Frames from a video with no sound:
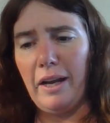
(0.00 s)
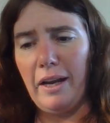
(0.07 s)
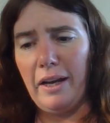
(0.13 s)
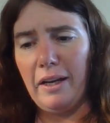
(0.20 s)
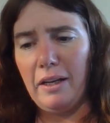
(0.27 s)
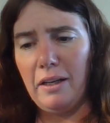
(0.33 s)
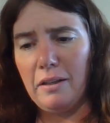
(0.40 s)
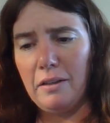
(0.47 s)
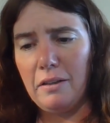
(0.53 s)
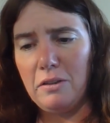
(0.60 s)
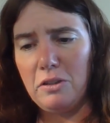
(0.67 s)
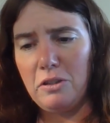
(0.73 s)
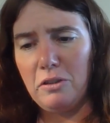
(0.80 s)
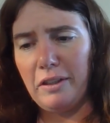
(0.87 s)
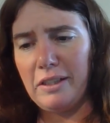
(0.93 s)
okay.
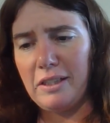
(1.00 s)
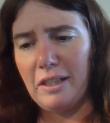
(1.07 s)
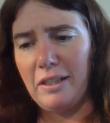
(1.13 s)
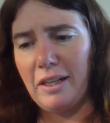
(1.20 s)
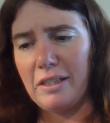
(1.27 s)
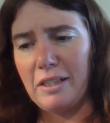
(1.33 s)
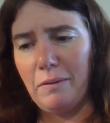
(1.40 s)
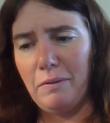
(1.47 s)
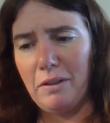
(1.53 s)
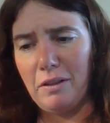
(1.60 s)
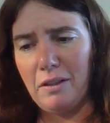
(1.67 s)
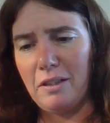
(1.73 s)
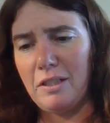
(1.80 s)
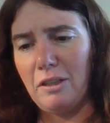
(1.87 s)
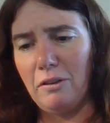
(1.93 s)
Julie said next time we
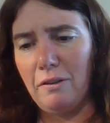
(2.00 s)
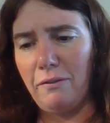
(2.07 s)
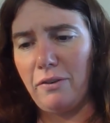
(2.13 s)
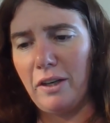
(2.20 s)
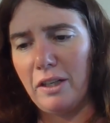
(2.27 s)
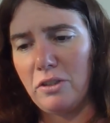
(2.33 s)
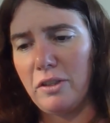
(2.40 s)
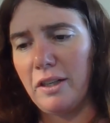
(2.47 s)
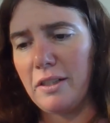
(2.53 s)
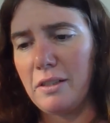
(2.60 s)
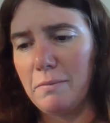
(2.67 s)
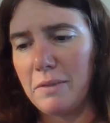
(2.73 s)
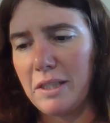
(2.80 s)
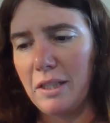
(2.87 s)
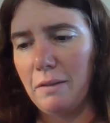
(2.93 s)
go to the Donut Fryer, try
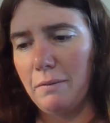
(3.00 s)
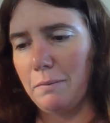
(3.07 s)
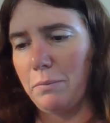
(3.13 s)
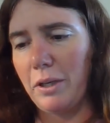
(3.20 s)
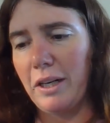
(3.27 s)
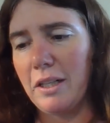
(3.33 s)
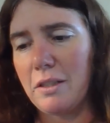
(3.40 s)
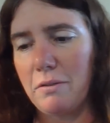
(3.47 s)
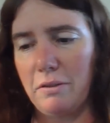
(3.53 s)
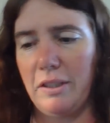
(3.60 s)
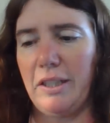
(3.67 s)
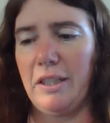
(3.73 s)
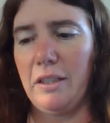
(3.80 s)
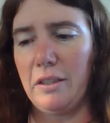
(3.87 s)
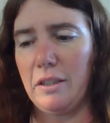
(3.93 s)
some cinnamon bread. It's
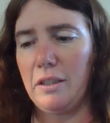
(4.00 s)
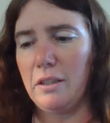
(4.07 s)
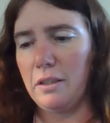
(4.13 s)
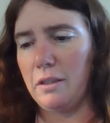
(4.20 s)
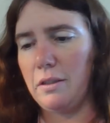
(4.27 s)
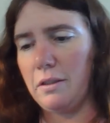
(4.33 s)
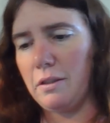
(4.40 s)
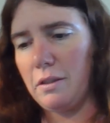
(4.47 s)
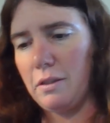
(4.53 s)
really good. Okay.